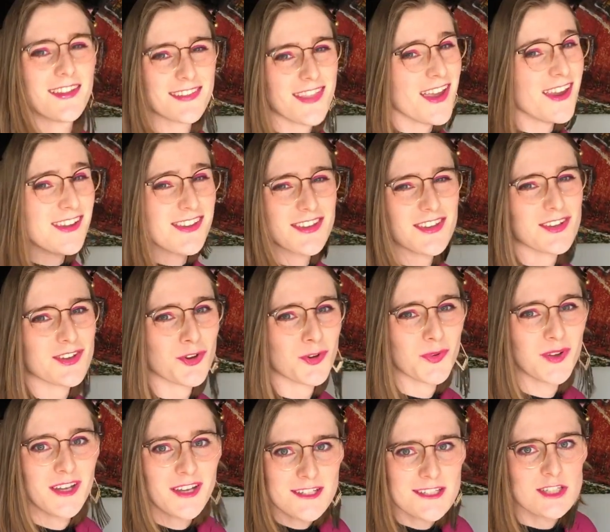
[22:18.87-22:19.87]
Thank you.
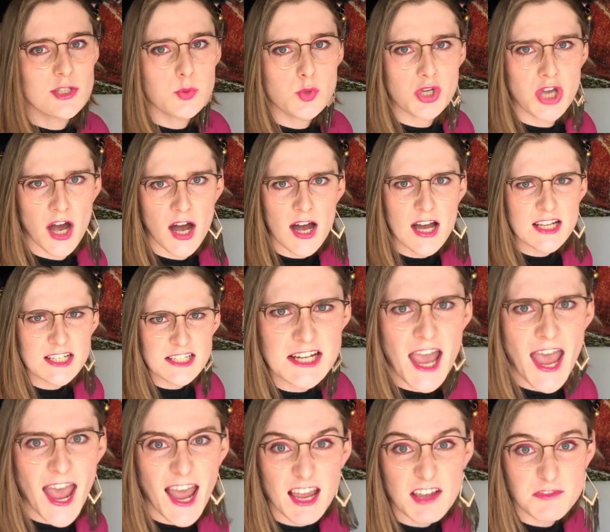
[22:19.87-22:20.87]
You can't
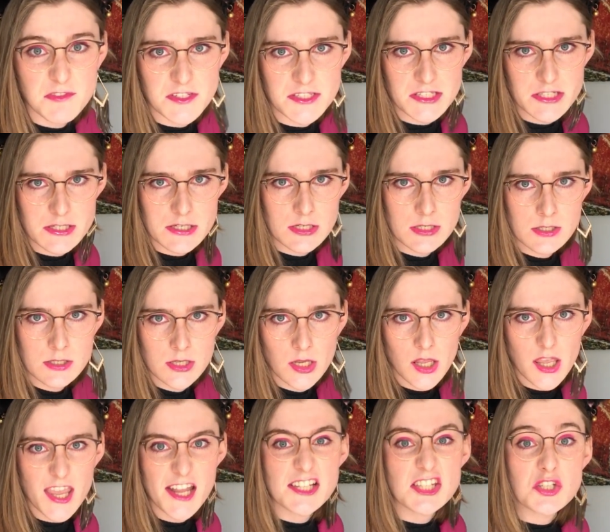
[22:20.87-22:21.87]
have it.
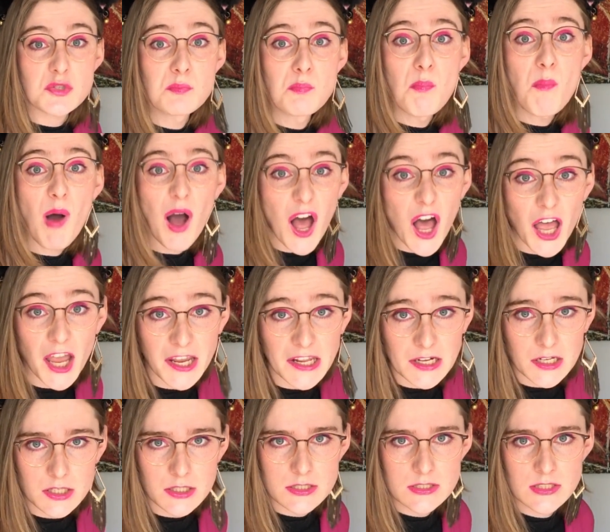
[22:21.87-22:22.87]
It's mine.
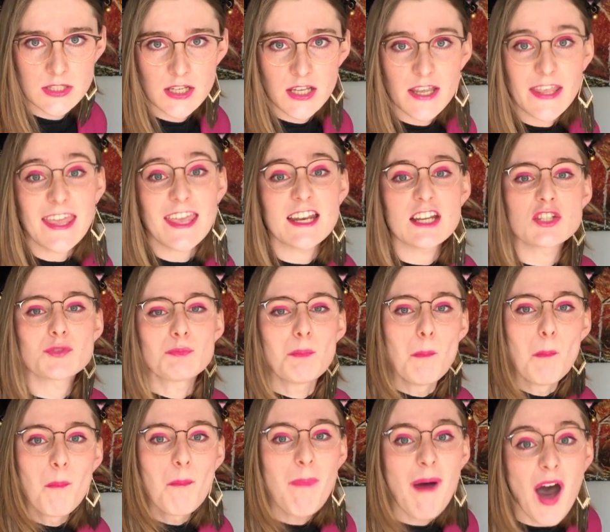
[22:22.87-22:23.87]
It is
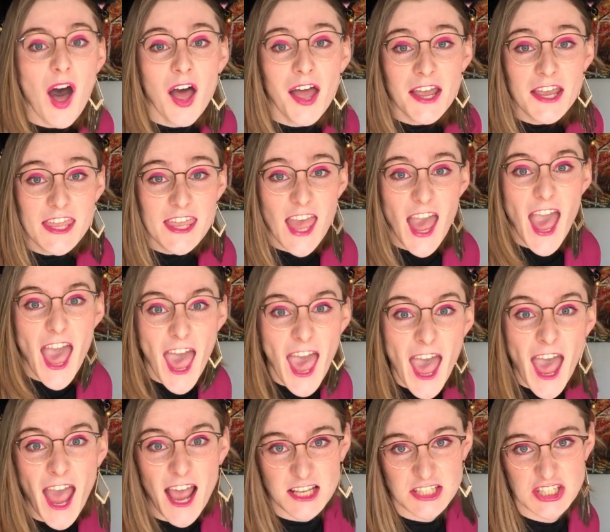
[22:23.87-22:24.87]
my
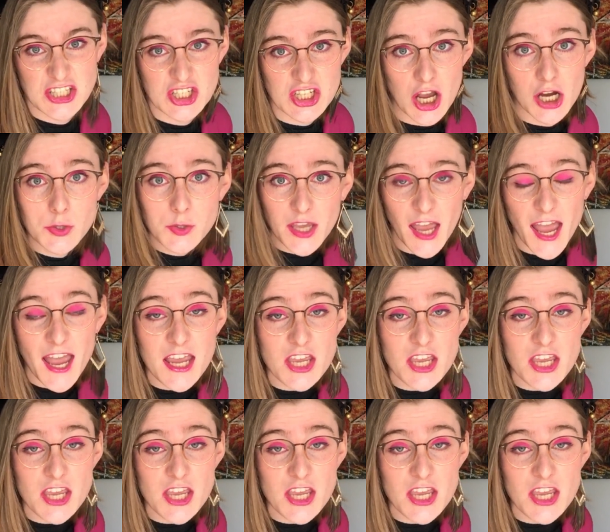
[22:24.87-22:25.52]
ass, okay?